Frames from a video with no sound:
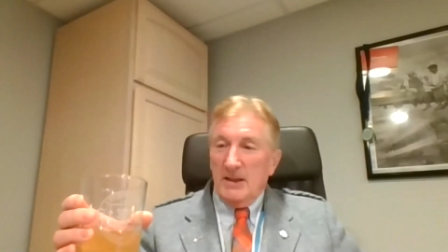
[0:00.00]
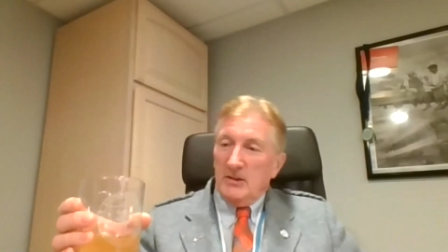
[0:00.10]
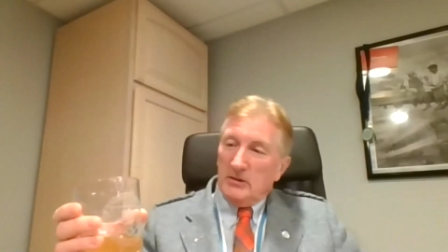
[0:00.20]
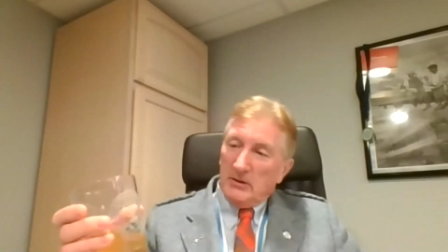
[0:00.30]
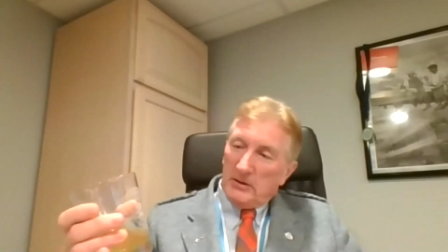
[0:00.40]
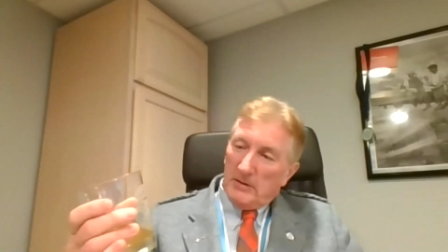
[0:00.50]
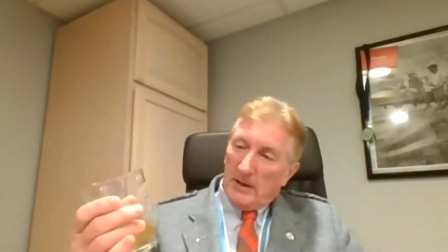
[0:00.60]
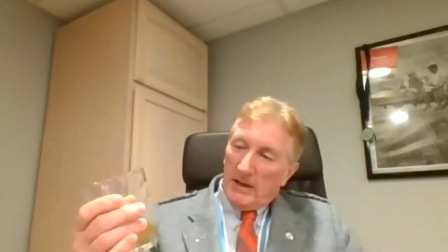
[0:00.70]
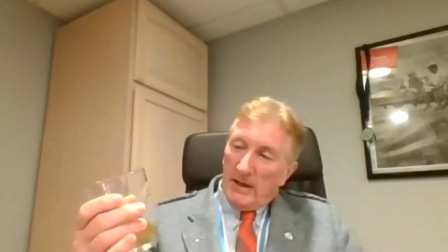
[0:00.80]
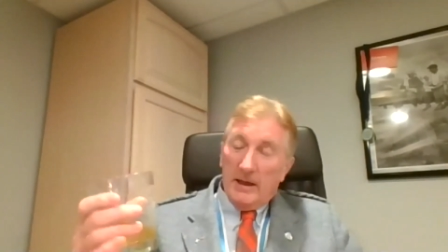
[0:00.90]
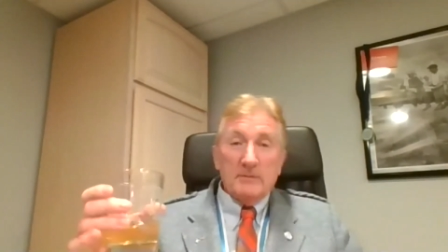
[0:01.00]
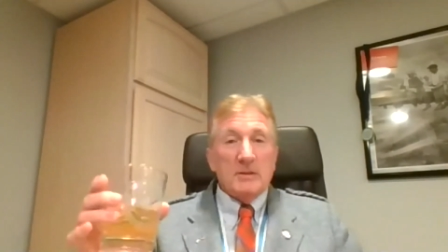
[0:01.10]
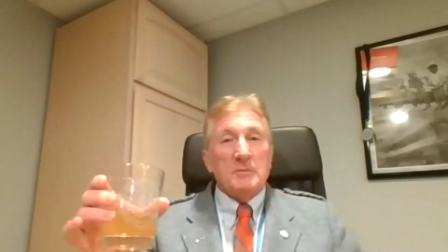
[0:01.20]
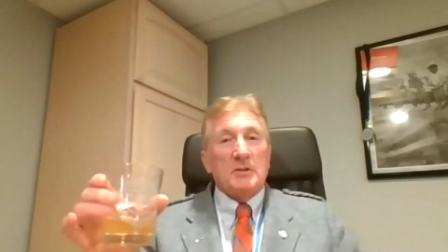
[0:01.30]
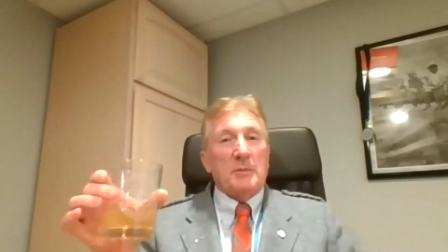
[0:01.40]
So I have
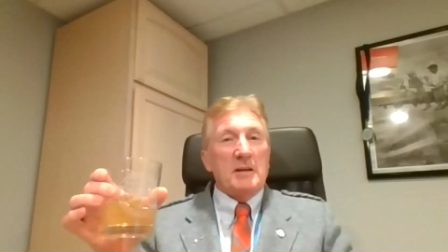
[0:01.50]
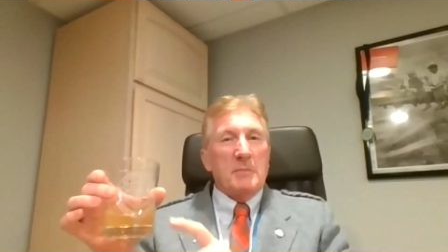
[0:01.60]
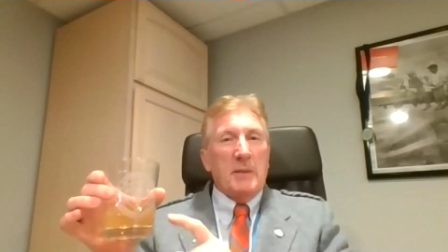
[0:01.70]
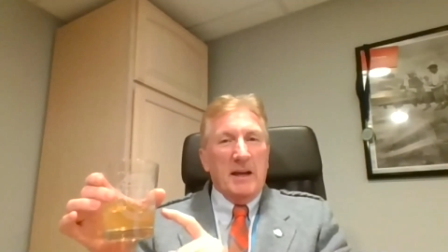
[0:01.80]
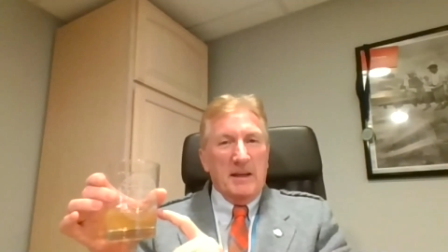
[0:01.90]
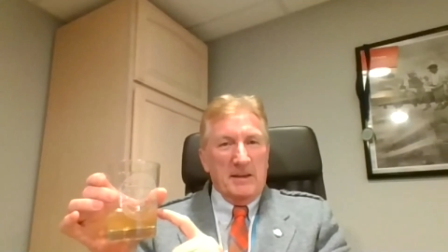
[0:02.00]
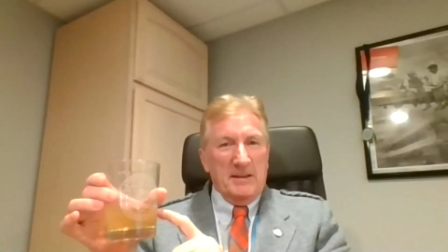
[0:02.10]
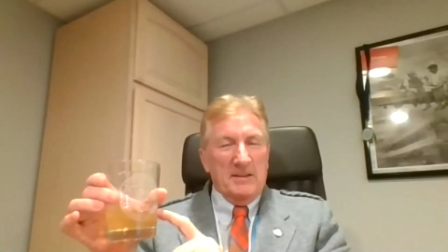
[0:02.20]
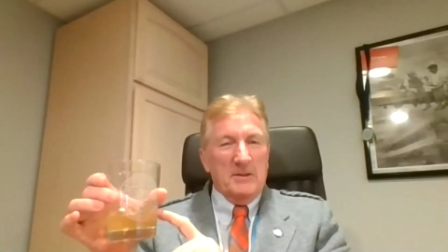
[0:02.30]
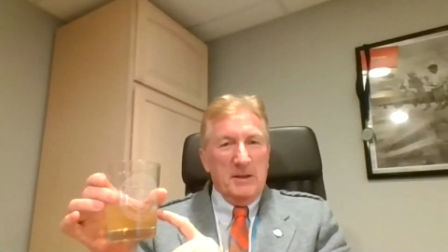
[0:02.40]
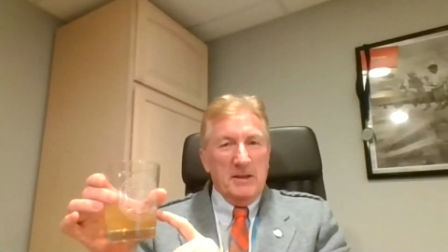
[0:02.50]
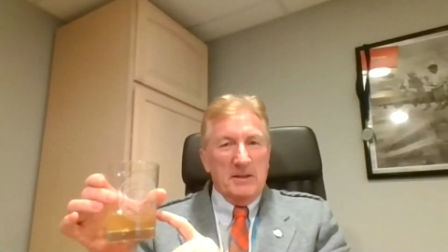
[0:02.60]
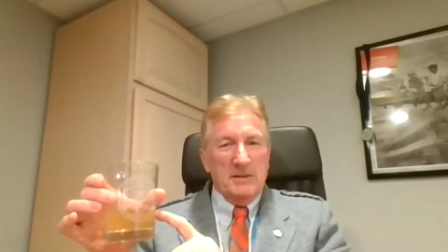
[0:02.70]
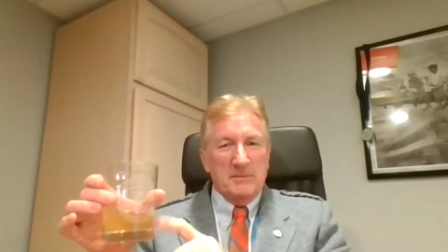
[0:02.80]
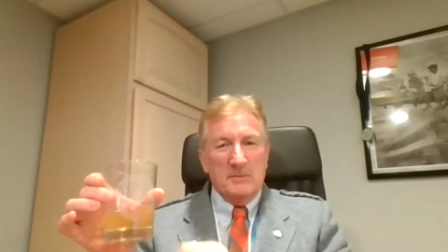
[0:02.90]
some Springbank in here,